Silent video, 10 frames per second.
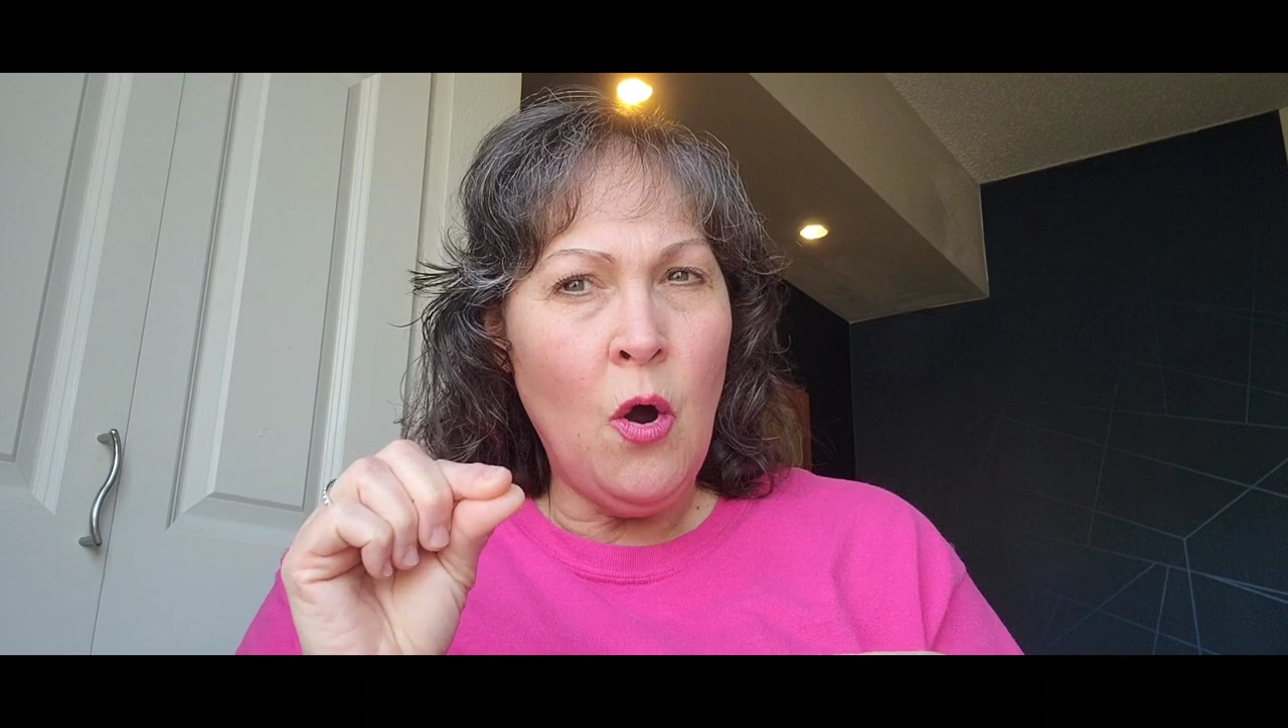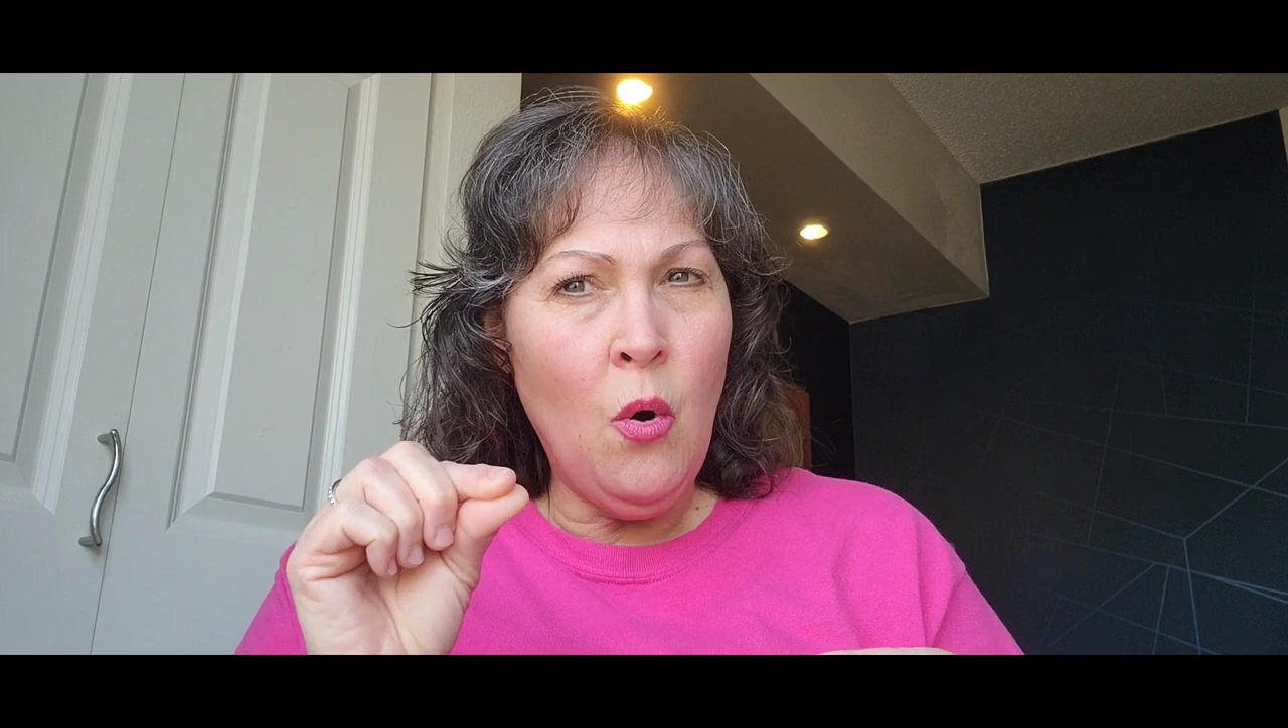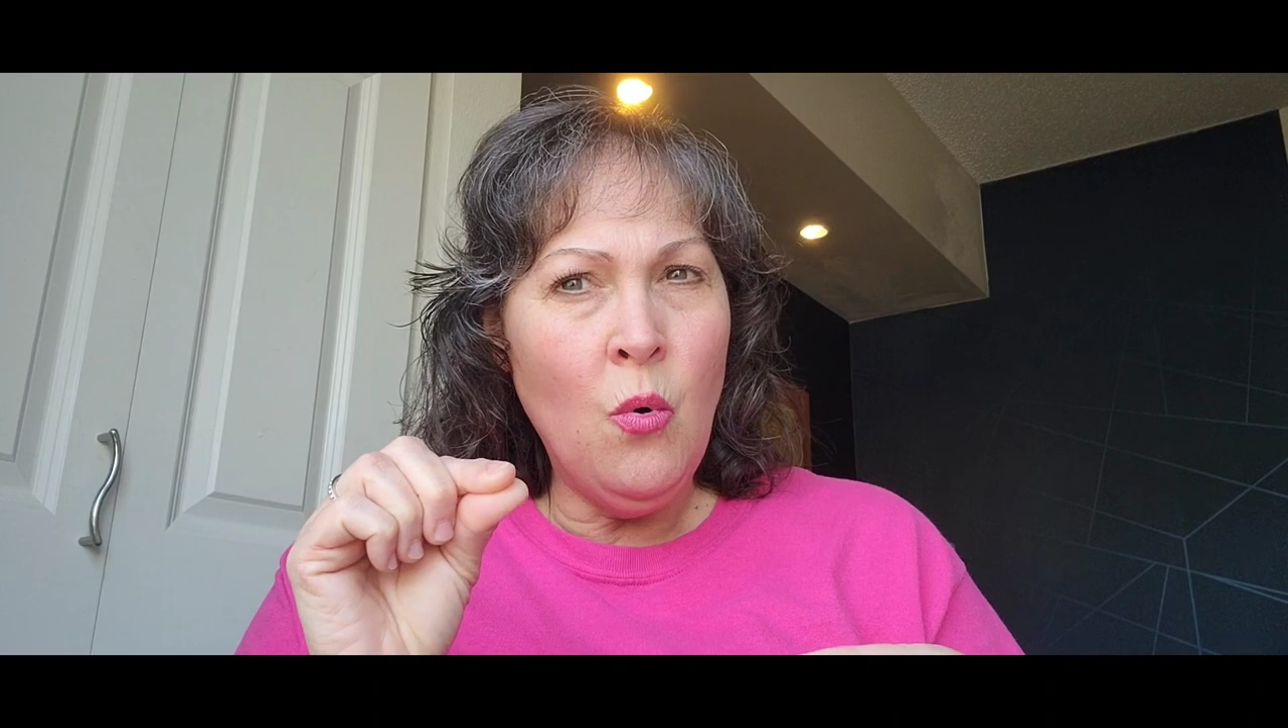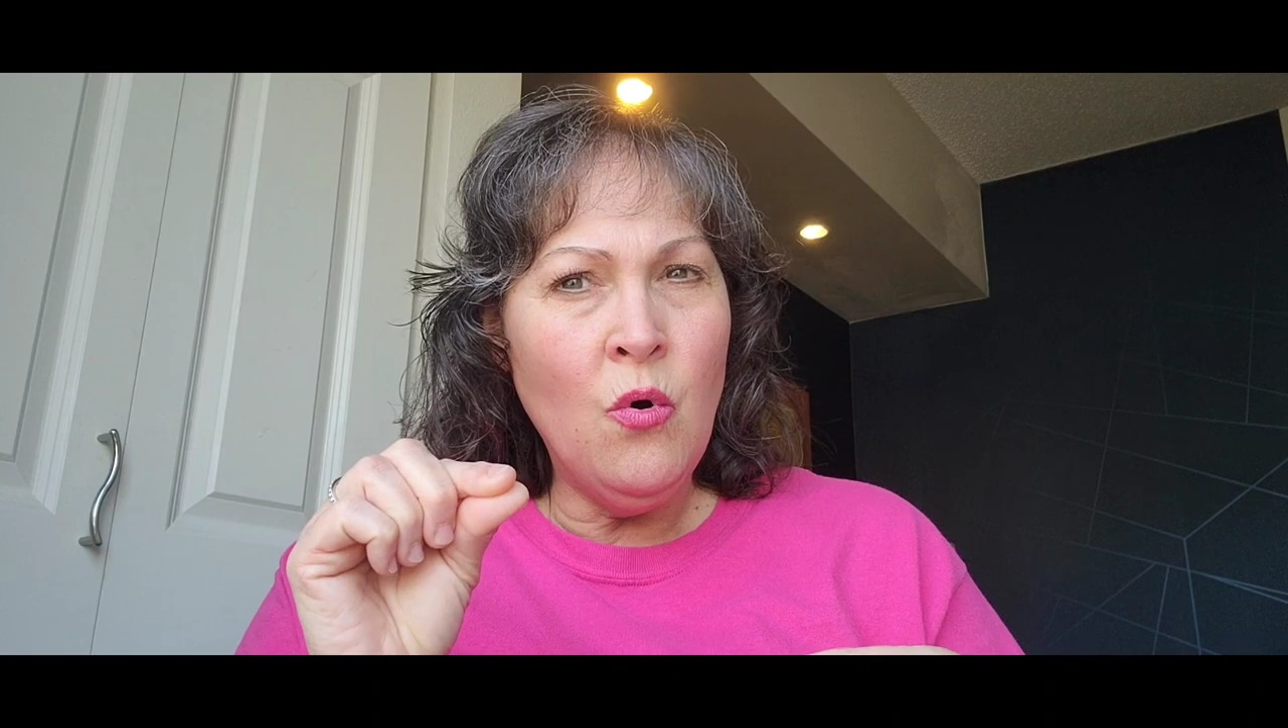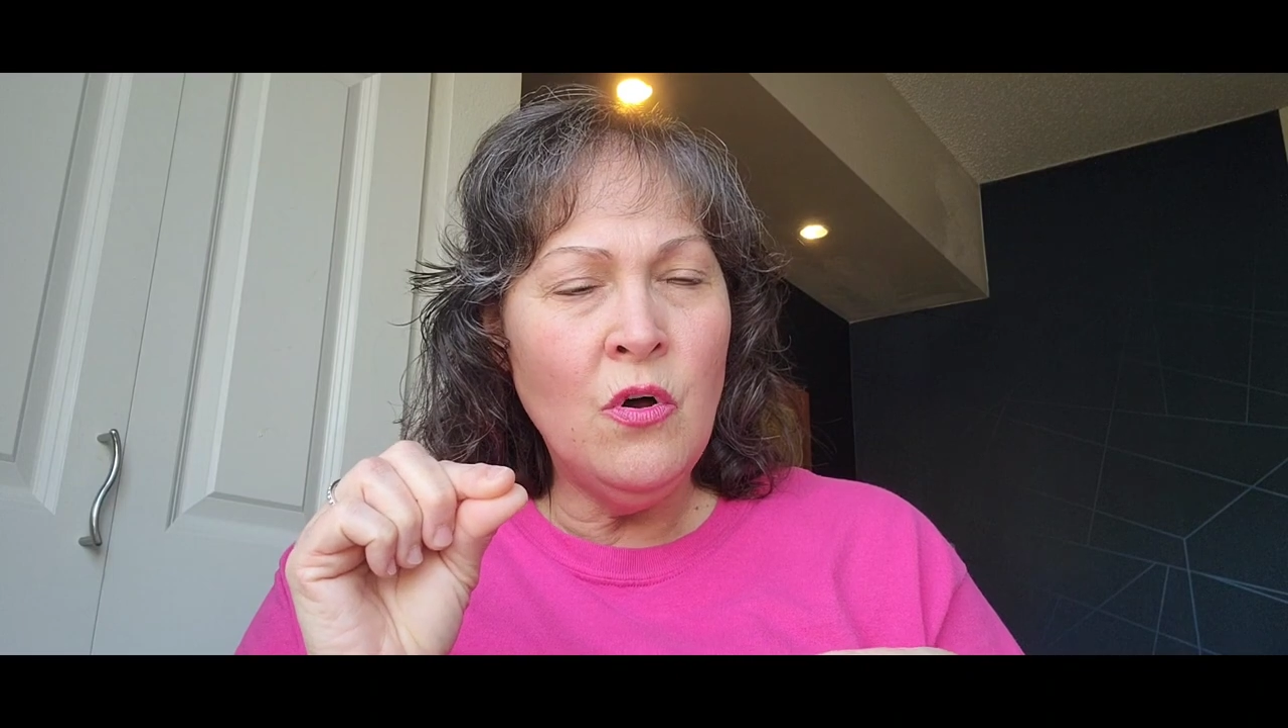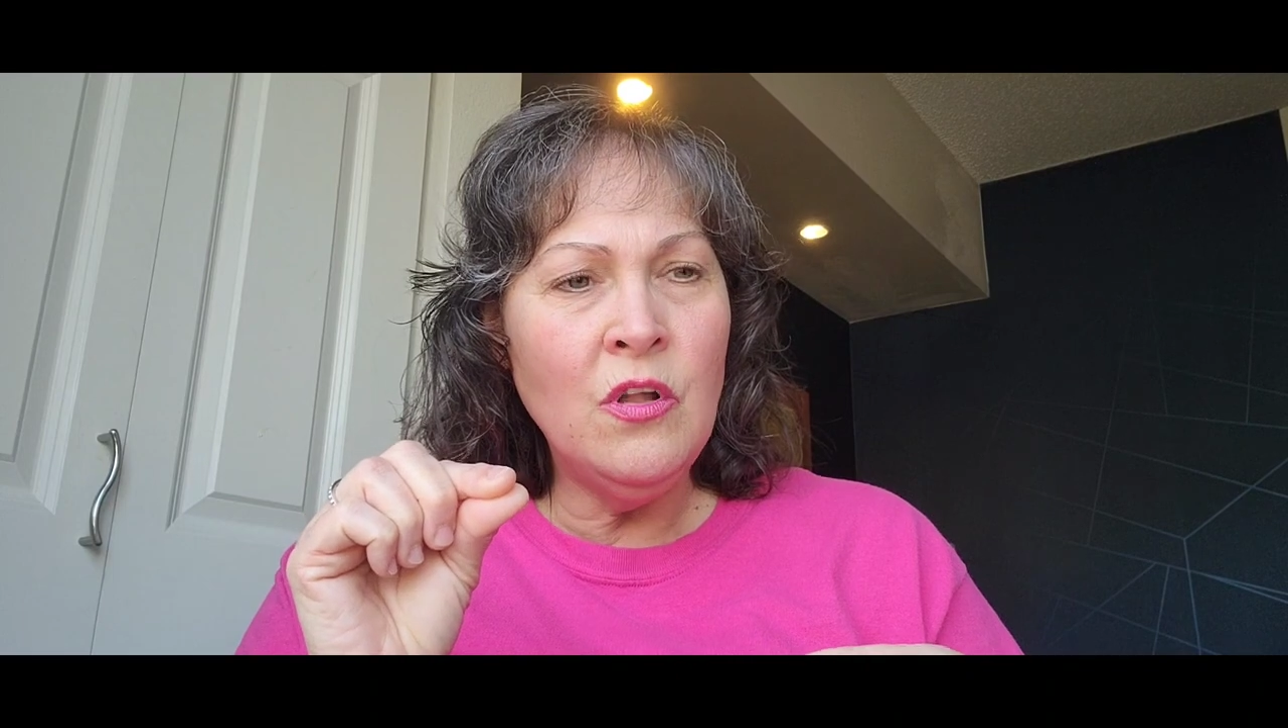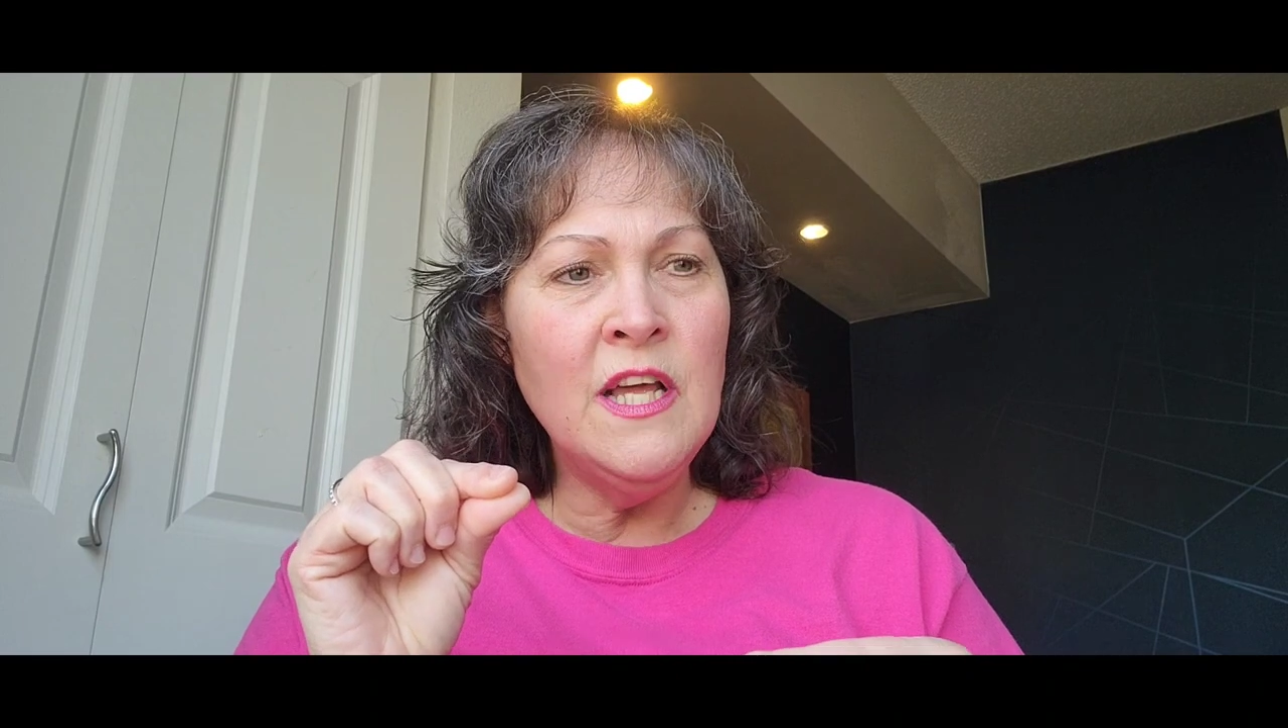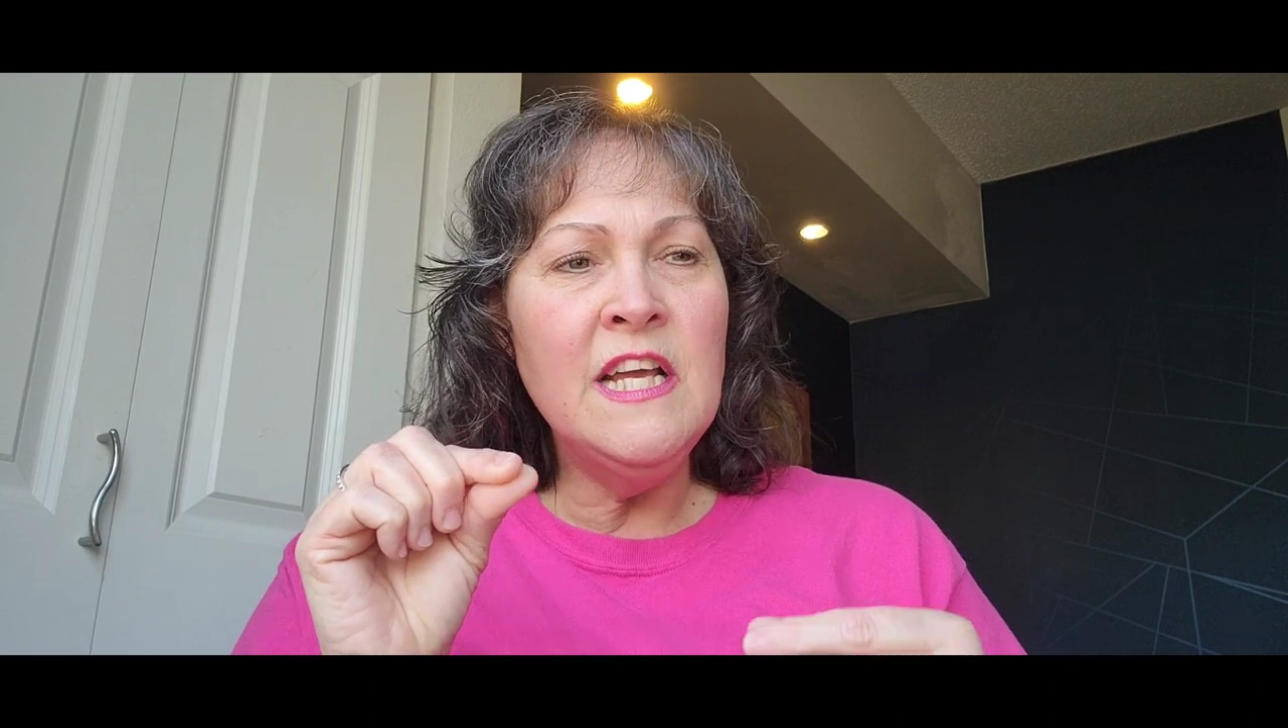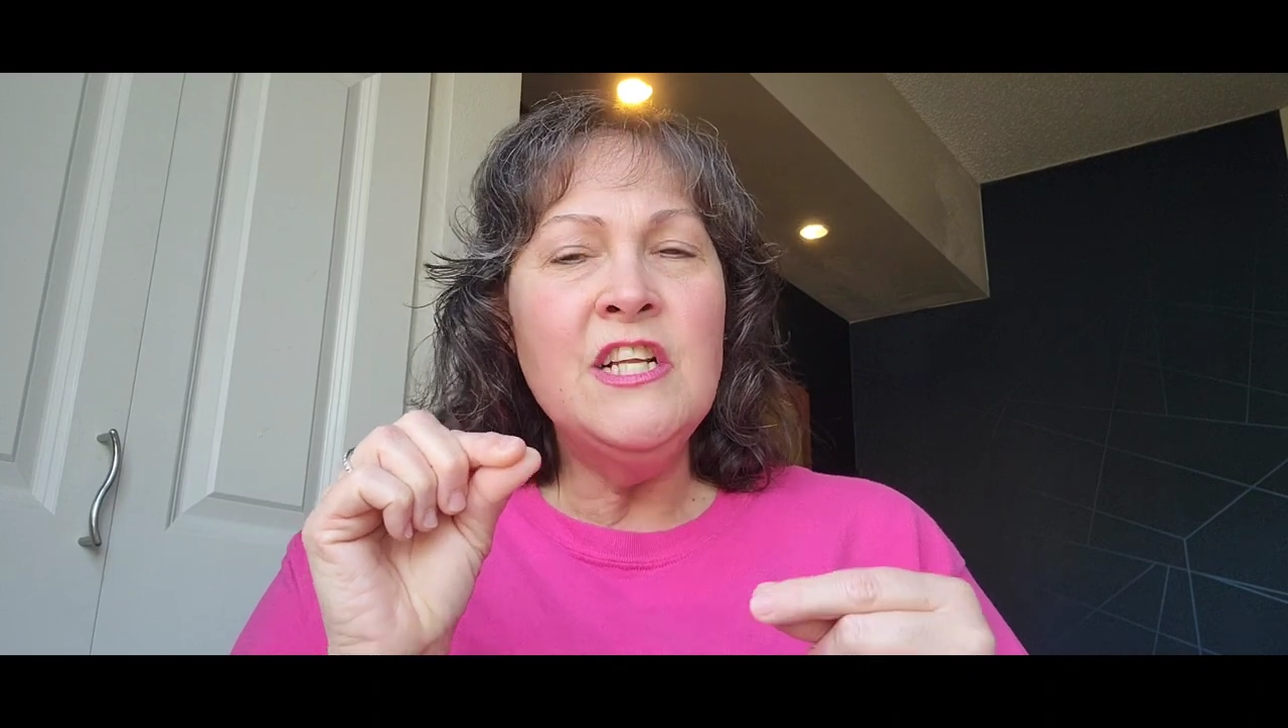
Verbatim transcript: oil,